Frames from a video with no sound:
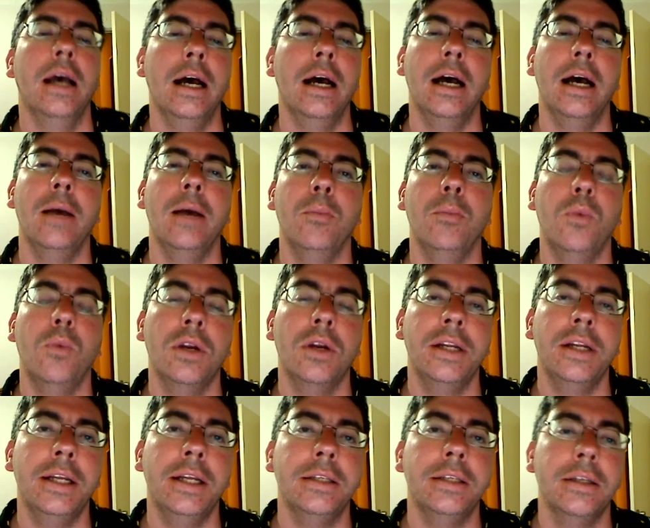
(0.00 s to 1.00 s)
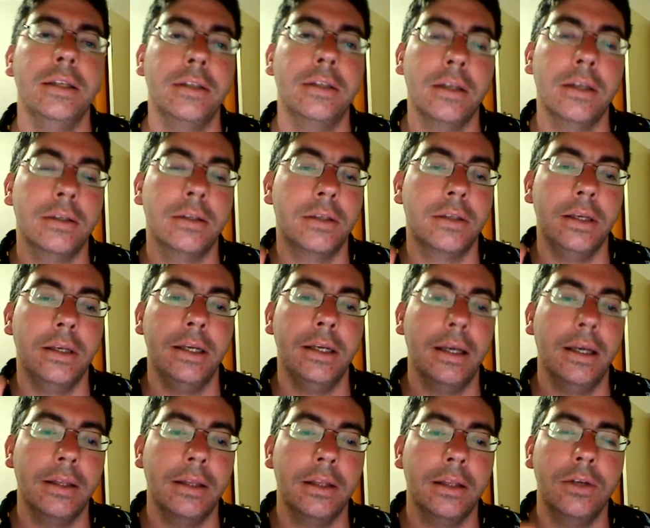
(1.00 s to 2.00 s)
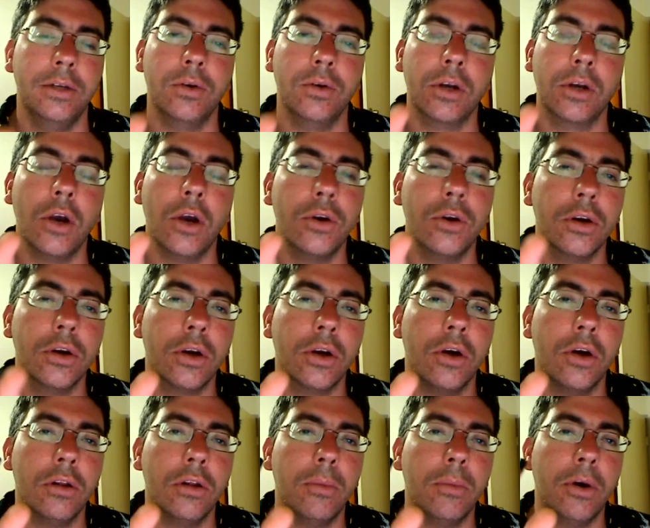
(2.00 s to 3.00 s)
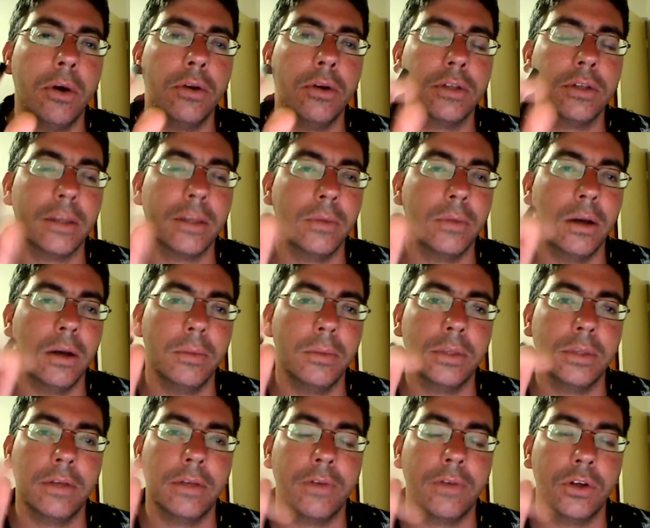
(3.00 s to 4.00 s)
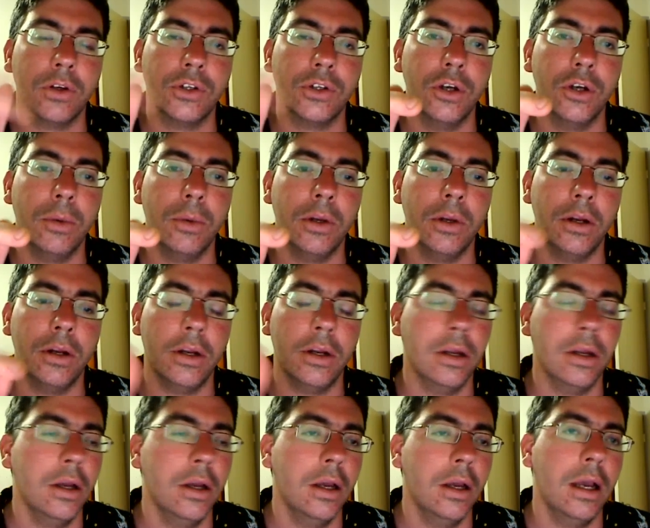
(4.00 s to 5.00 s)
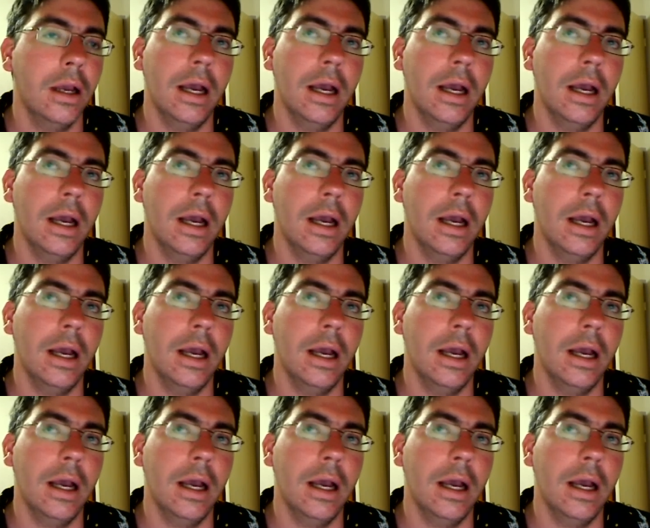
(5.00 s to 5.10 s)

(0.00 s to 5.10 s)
What it is it's the little Coca-Cola bottle. Sometimes they've got sherbet on it,